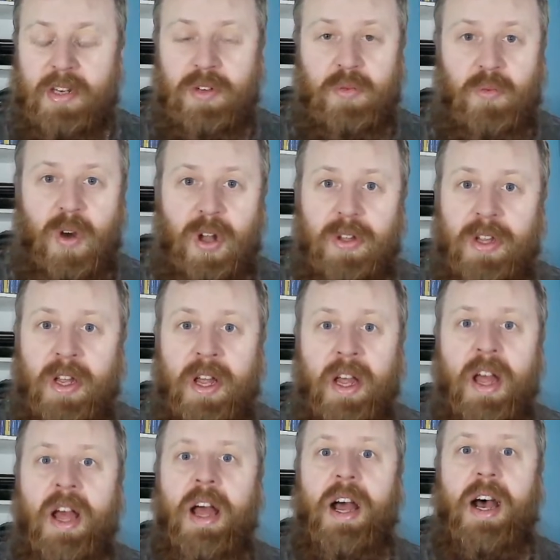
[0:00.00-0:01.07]
PlayStation 1
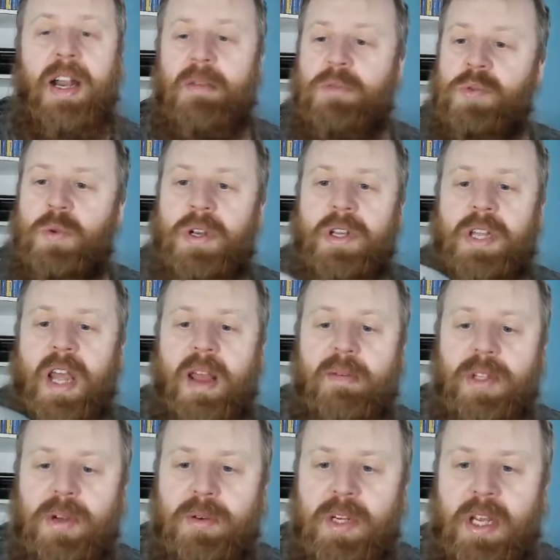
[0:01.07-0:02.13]
and it was one of the
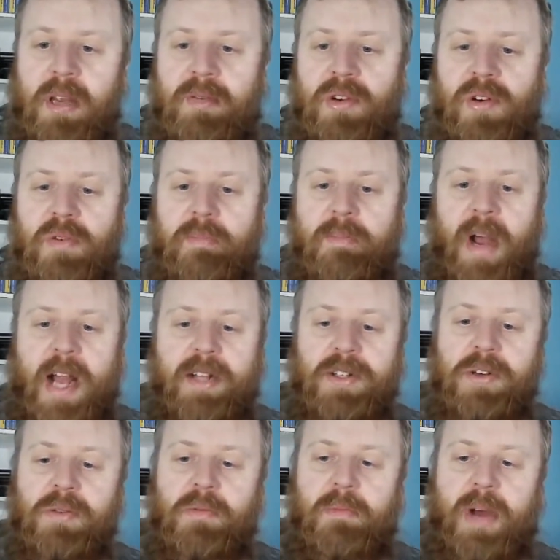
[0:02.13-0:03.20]
games I would keep going
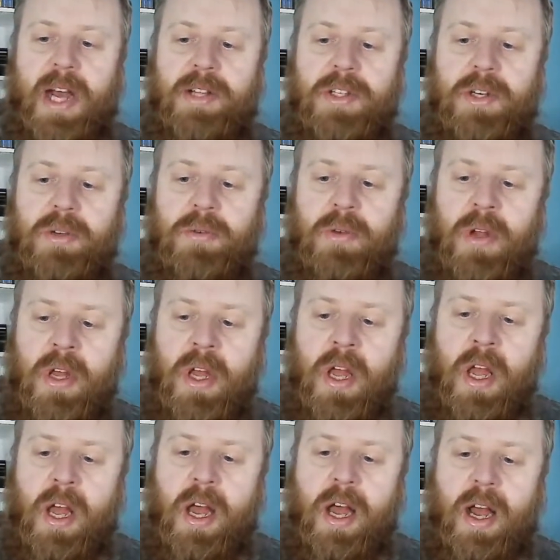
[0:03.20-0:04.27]
back to and back to.
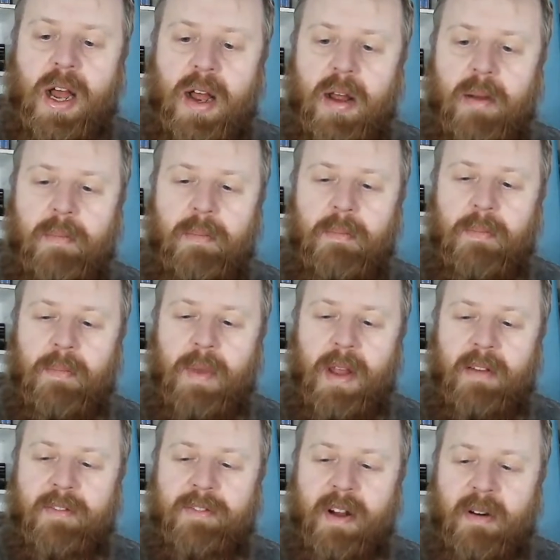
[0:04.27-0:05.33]

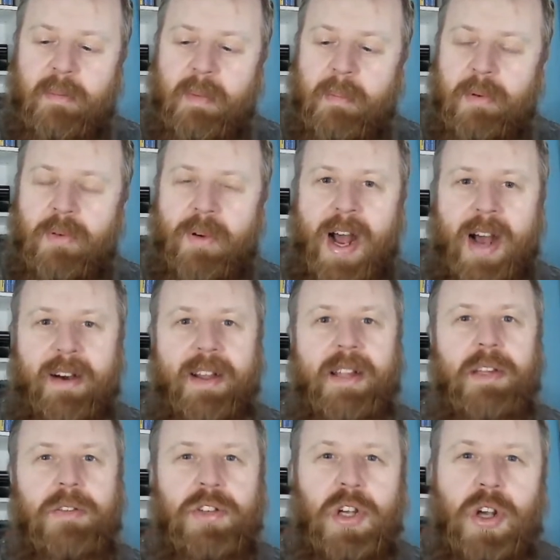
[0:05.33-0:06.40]
If I remember
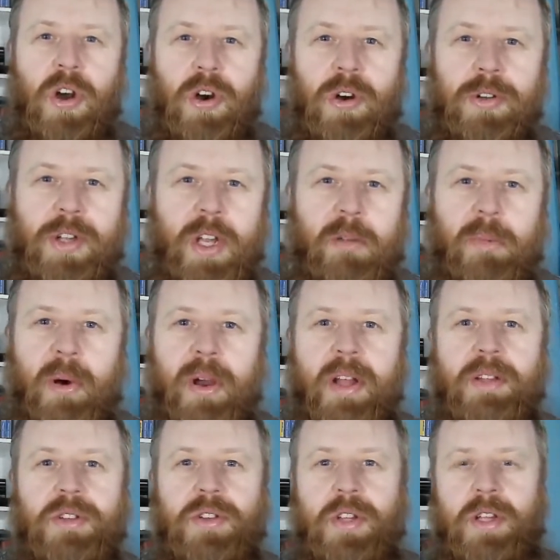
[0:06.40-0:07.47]
rightly, there's a code that you
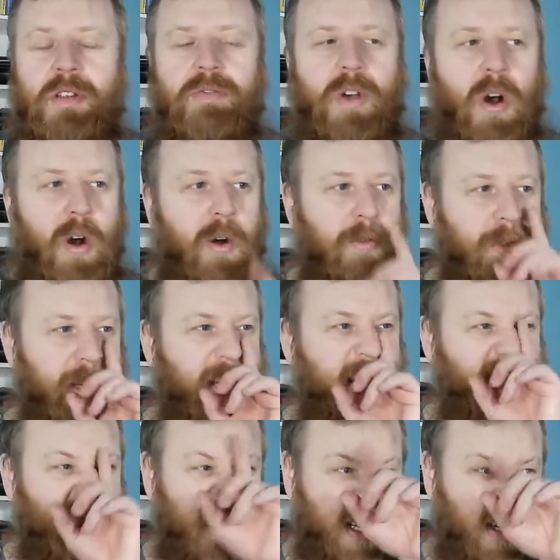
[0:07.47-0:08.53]
put in so that you've got all
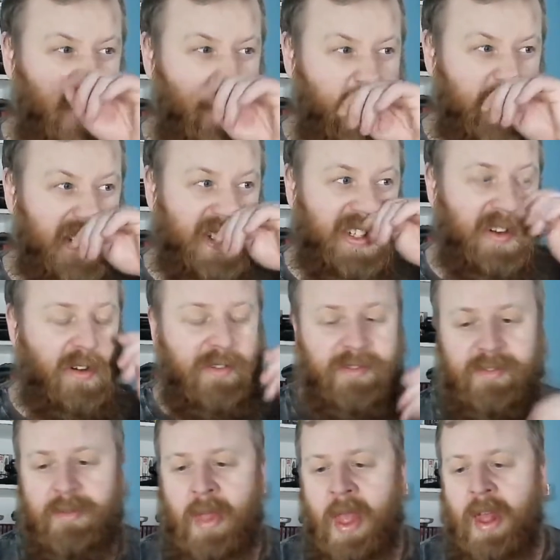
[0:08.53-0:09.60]
the gore and
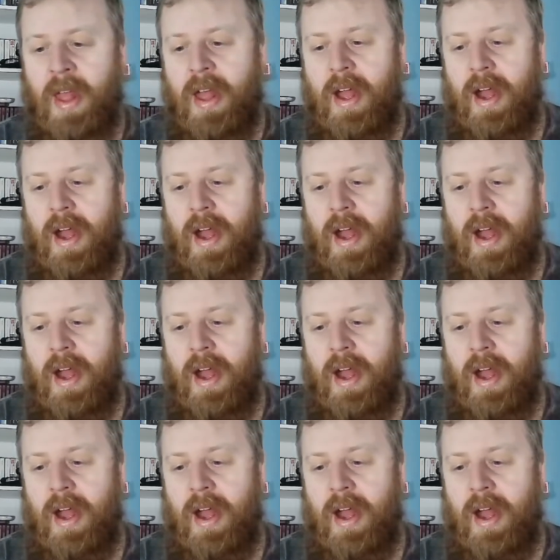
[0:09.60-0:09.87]
stuff.